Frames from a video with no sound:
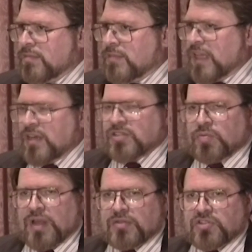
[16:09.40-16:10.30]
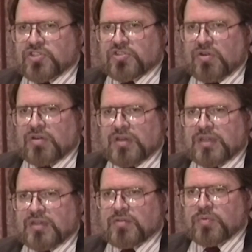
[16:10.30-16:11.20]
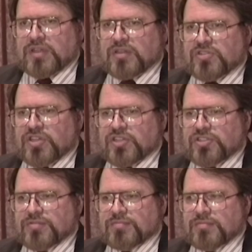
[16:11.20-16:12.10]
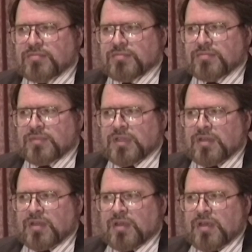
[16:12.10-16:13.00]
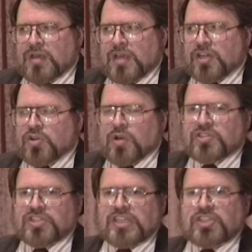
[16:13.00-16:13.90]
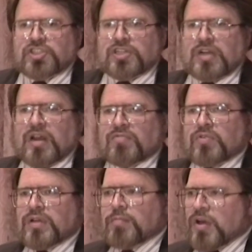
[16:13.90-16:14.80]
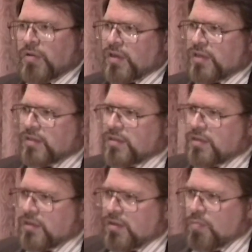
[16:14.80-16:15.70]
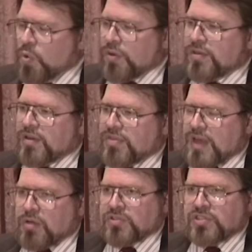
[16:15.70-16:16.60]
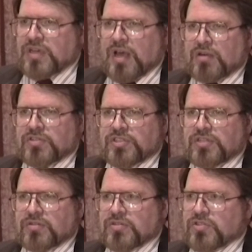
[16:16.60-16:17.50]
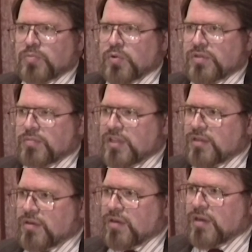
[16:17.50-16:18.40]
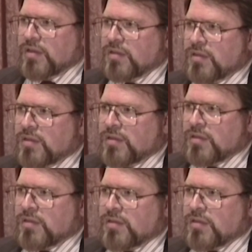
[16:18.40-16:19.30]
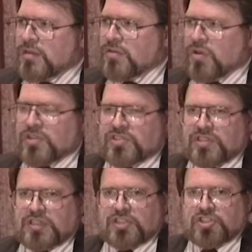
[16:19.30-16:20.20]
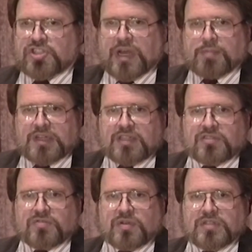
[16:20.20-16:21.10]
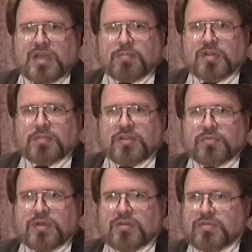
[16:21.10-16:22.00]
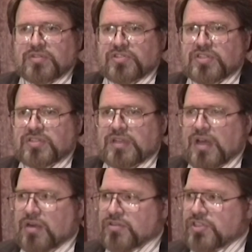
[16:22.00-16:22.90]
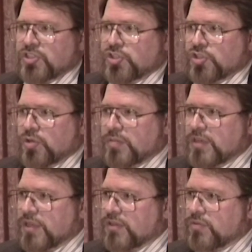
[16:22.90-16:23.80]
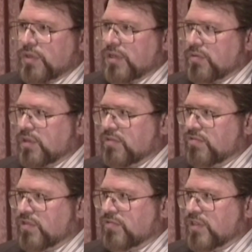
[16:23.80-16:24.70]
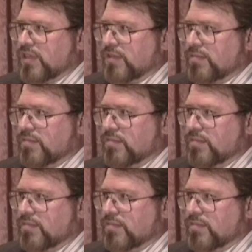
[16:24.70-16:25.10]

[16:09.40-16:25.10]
That is a rather startling realization. It costs each and every American more than $1,000 a year to support the military. It costs each Japanese, for example, about $360, each German about $350.